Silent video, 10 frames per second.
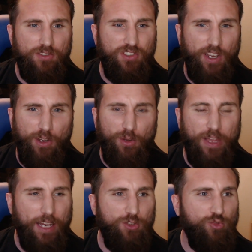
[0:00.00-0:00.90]
single
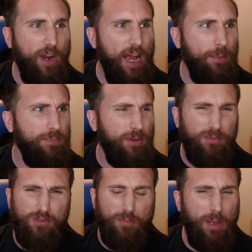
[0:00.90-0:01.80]
that dropped that
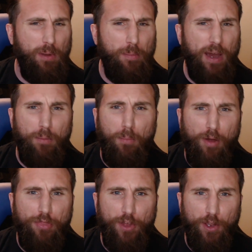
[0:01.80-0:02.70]
was maybe about a
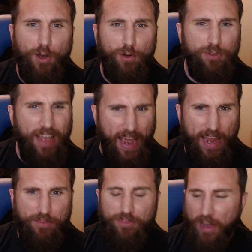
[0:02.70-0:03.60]
month ago,
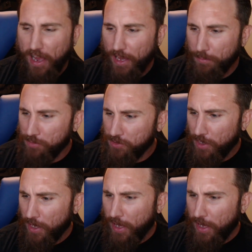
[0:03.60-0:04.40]
Dad Vibes,